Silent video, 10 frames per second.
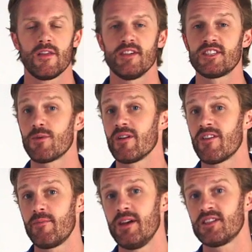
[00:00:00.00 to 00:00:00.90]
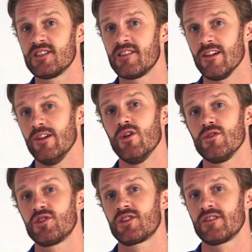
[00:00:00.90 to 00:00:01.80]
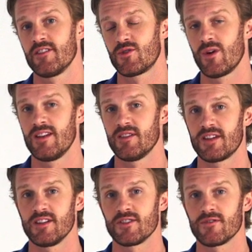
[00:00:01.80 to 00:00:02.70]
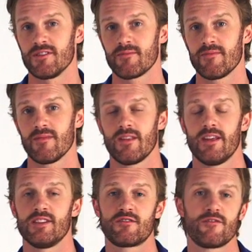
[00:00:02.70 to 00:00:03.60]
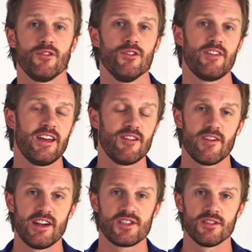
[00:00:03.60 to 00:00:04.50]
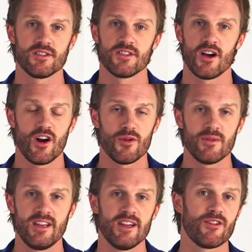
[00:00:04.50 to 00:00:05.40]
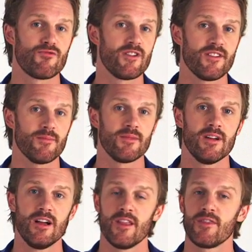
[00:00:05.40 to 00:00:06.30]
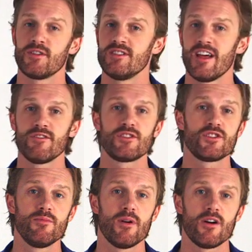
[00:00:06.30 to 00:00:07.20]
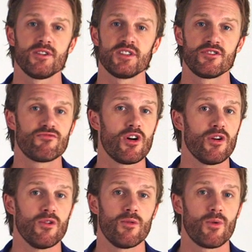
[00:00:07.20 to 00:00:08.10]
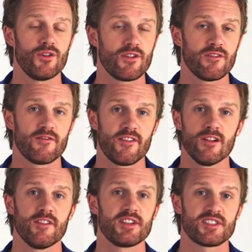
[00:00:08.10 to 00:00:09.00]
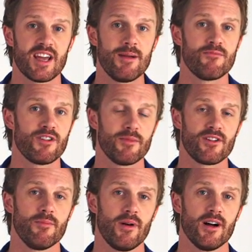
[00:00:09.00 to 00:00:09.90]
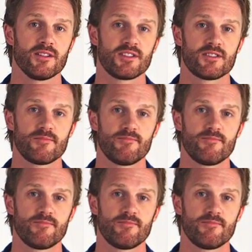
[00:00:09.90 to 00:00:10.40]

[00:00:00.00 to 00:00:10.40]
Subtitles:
This is one of the pieces that launched the 20th century. It's full of innovations in harmony and rhythm. There's never two bars in a row where you can feel the same rhythmical pulse.